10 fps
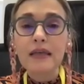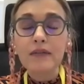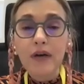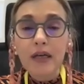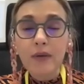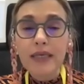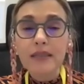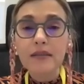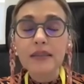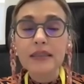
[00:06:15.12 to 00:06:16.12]

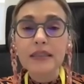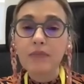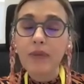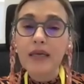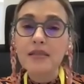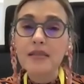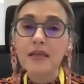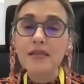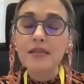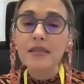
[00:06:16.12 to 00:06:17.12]
evaluated in
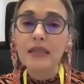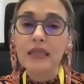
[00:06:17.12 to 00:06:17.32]
patients